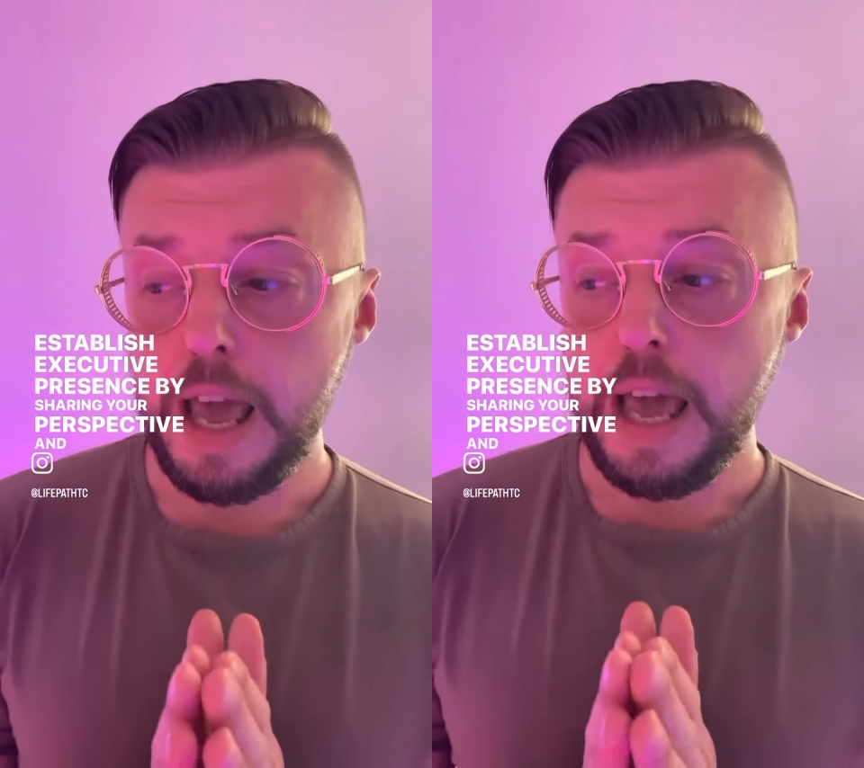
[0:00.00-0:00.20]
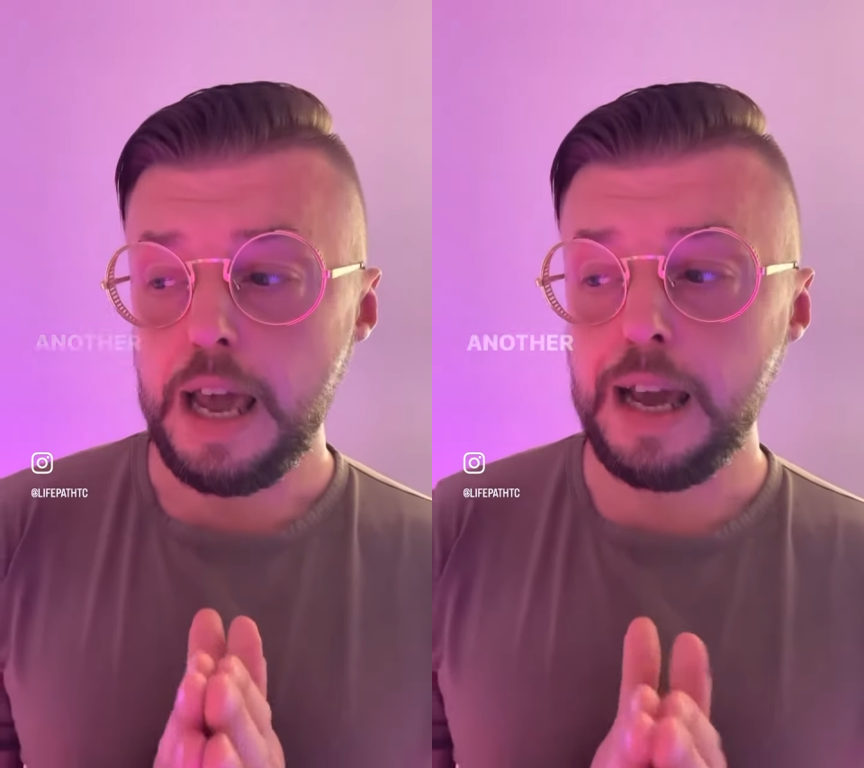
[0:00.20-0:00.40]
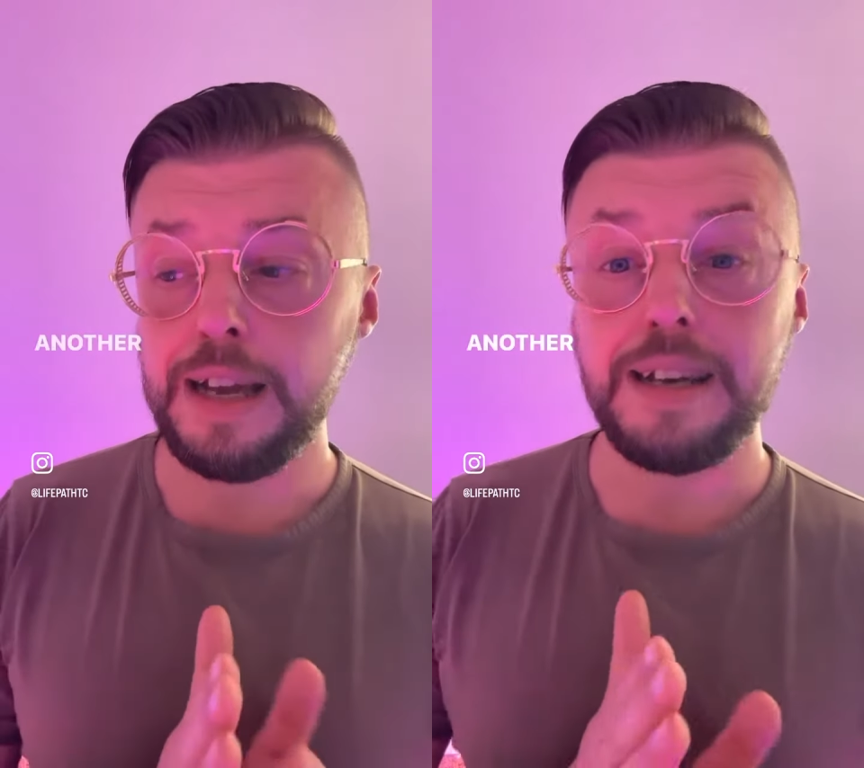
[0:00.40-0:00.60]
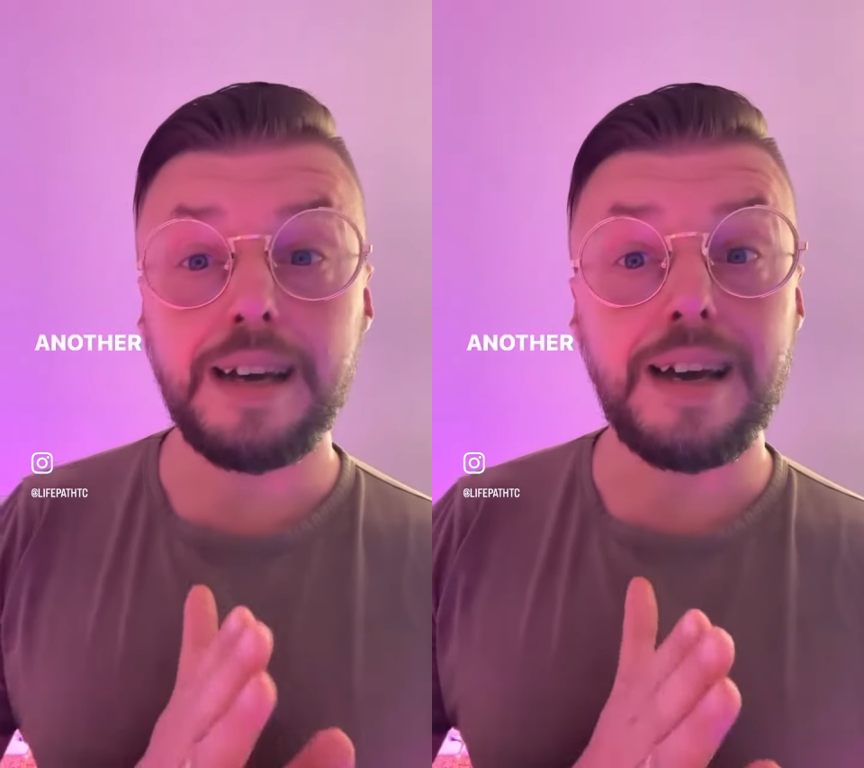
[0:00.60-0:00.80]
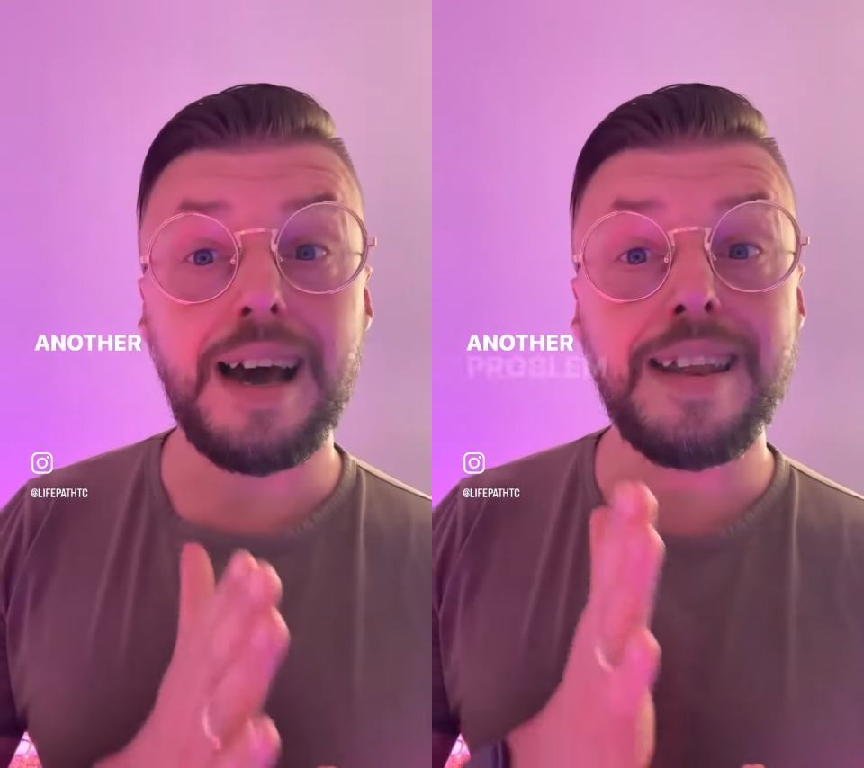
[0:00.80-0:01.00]
And
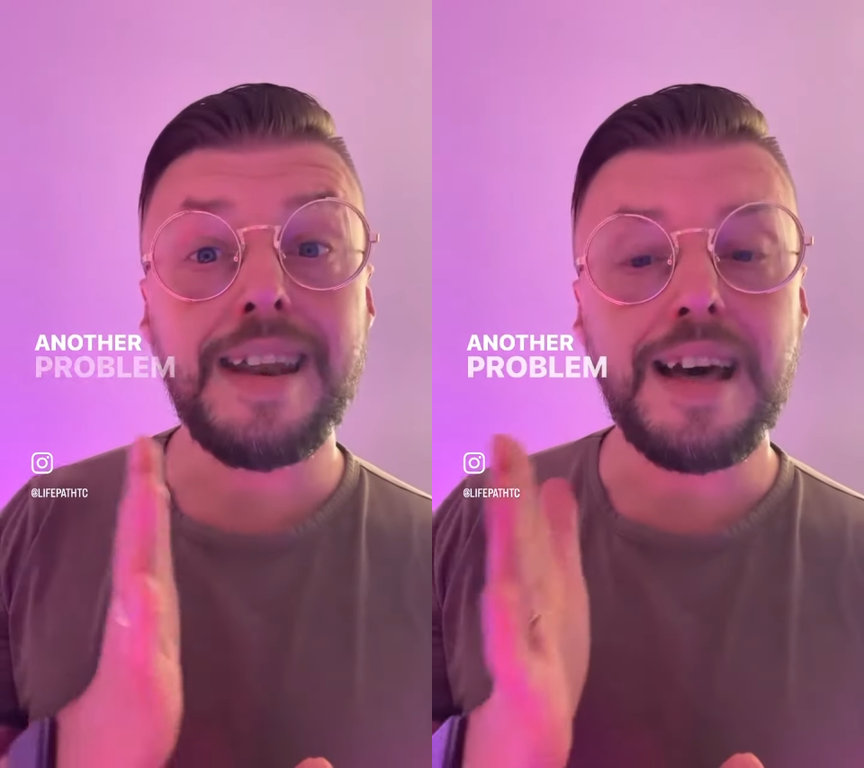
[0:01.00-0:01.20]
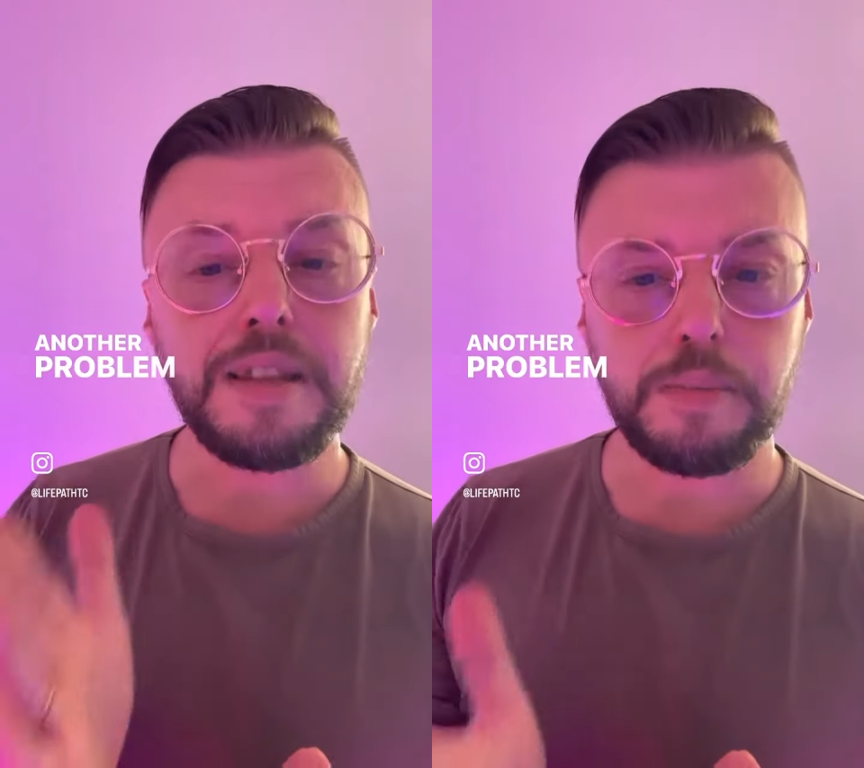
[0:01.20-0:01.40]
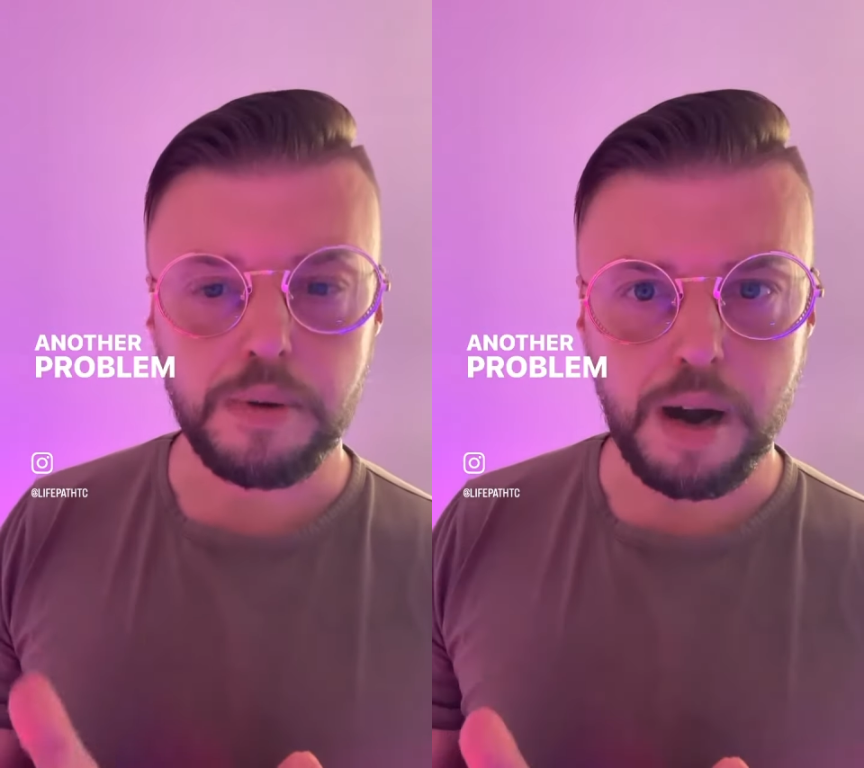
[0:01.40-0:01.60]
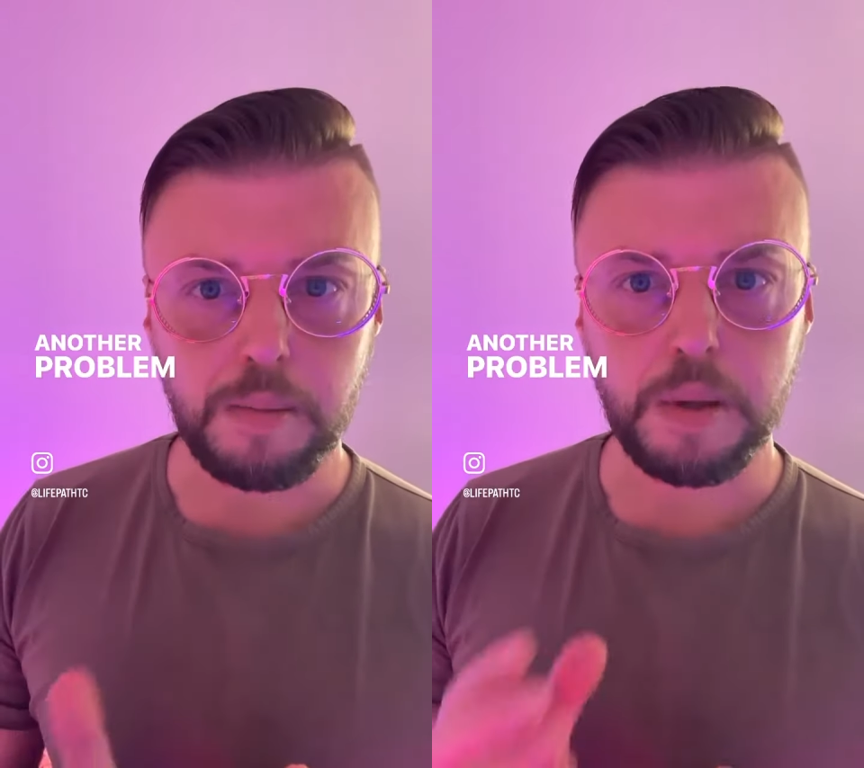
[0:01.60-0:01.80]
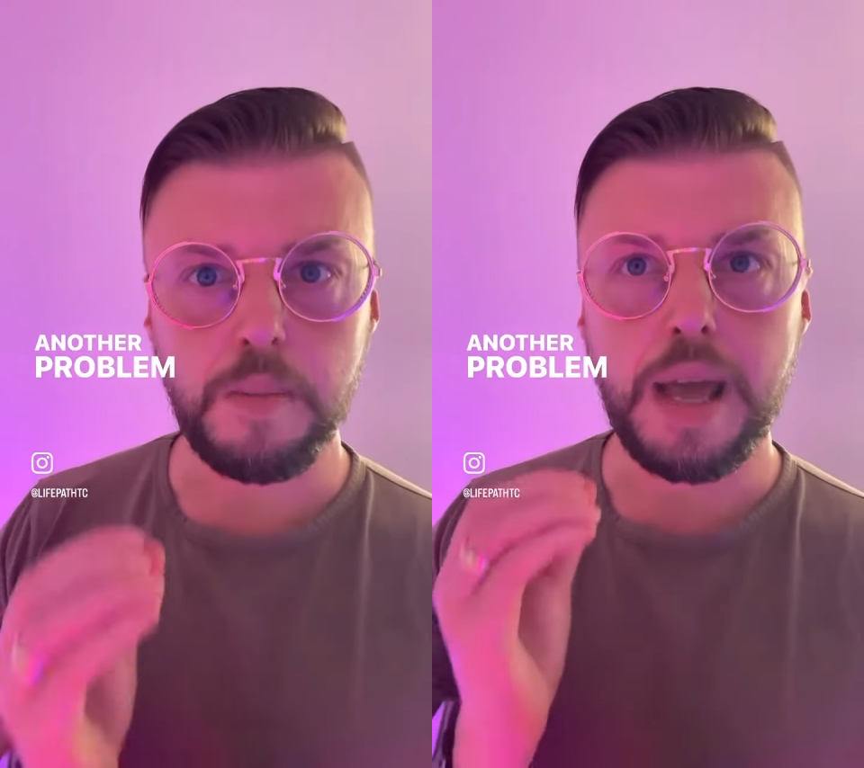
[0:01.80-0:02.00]
another
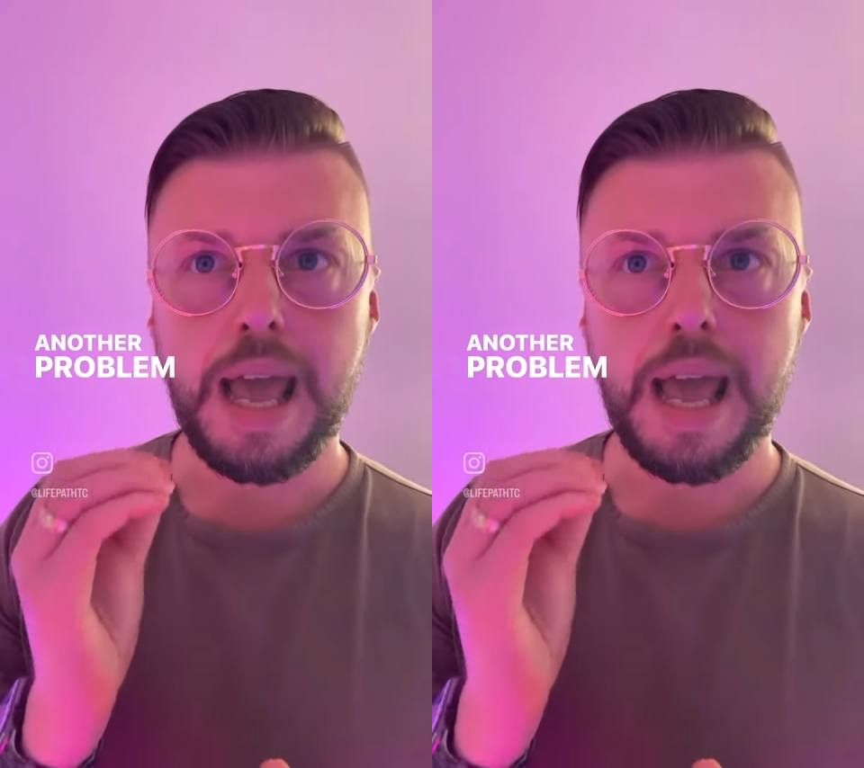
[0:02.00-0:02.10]
problem,